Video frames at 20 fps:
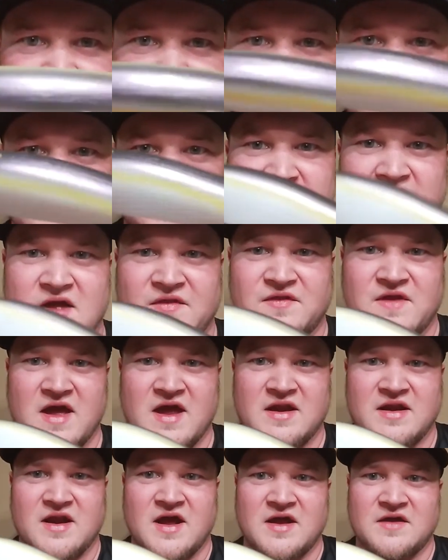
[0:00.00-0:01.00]
It's got
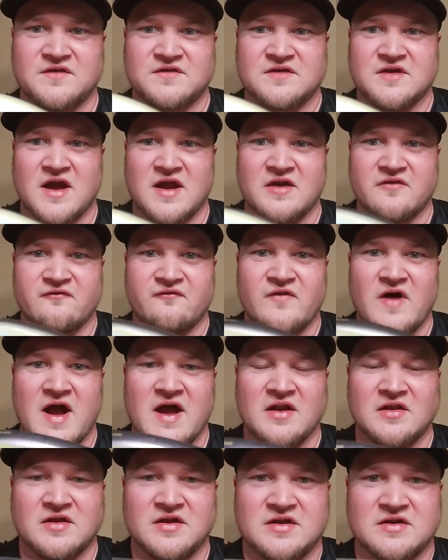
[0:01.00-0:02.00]
that nice kind of
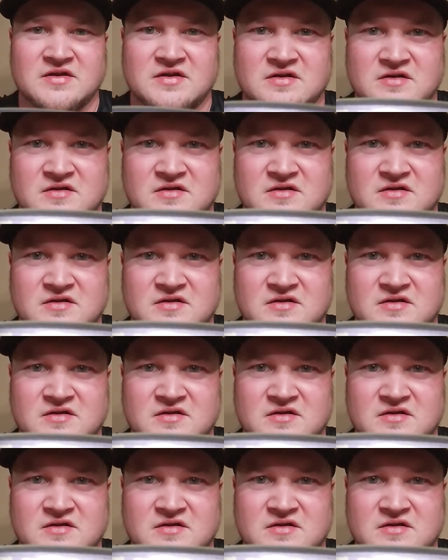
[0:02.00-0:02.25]
violet,